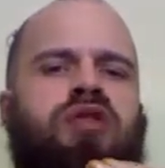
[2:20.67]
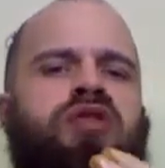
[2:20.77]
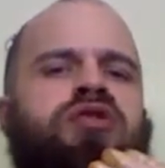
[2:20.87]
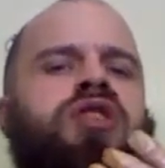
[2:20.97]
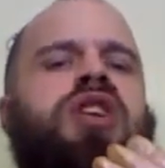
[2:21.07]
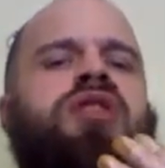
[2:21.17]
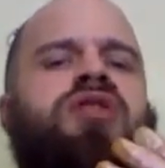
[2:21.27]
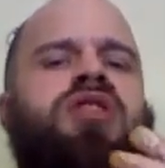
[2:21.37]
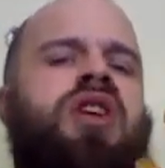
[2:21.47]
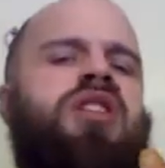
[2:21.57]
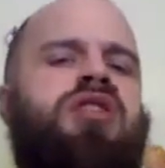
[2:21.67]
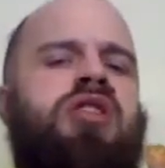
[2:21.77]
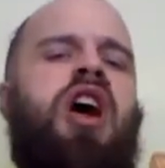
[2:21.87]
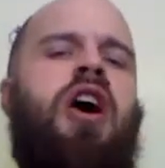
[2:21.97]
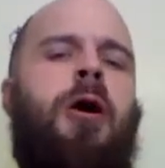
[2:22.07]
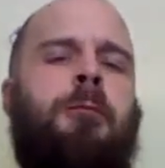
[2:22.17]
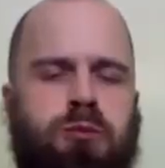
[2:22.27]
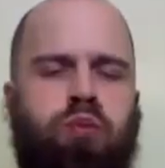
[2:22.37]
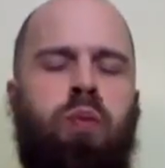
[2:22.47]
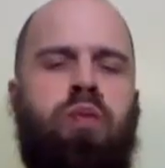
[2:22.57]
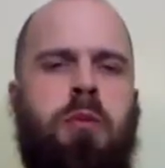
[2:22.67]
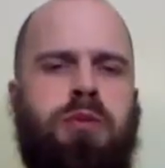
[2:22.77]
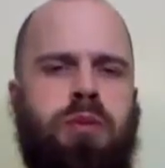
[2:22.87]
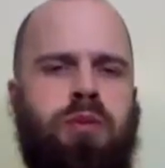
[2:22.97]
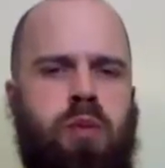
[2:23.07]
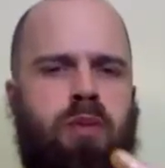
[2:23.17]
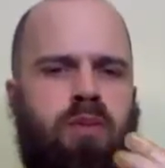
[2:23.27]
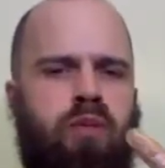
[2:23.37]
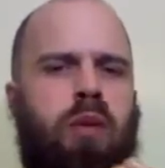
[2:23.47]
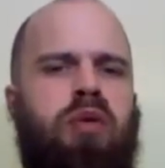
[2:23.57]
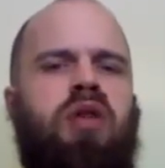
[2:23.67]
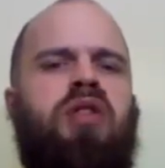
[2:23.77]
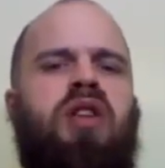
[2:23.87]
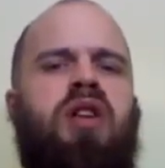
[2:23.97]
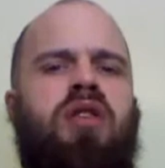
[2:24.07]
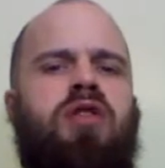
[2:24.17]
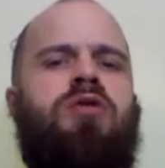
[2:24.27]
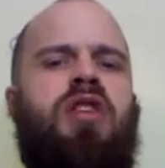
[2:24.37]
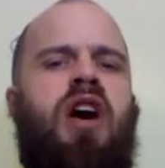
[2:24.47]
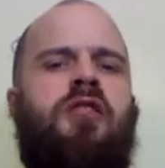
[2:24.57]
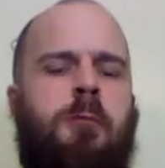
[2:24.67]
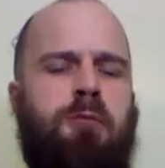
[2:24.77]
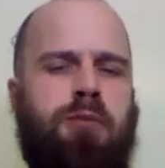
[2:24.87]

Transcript: Skin is a touch thick, but it's not too tough.